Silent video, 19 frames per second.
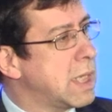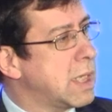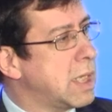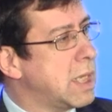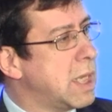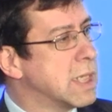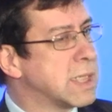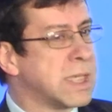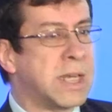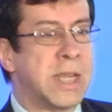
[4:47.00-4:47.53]

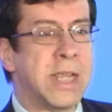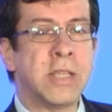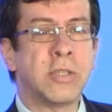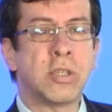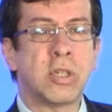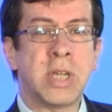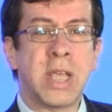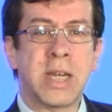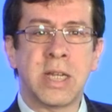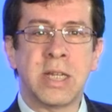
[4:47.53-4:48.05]
is an
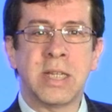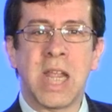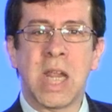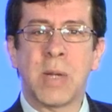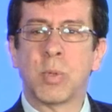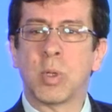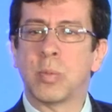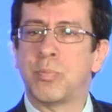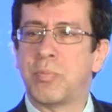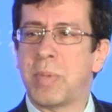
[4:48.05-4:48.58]

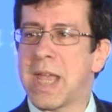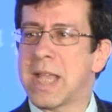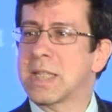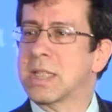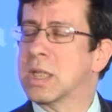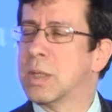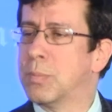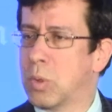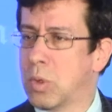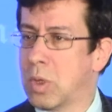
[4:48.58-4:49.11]
internet-enabled
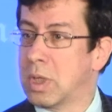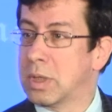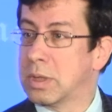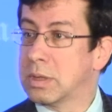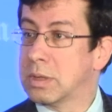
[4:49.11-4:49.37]
basketball,